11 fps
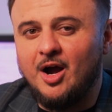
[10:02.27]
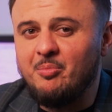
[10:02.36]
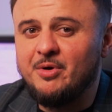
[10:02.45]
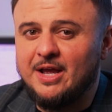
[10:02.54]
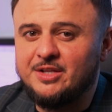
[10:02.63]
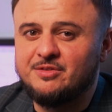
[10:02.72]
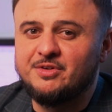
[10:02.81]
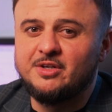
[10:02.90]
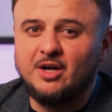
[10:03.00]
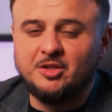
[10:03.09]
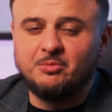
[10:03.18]
Comprehensive
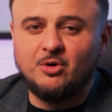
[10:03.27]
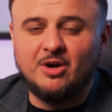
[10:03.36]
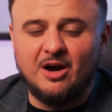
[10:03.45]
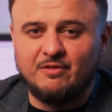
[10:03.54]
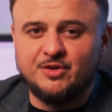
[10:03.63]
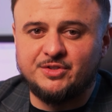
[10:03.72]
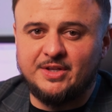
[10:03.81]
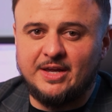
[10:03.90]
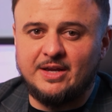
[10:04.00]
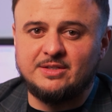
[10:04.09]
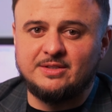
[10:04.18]
deductible covers
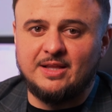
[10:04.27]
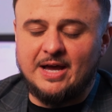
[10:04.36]
things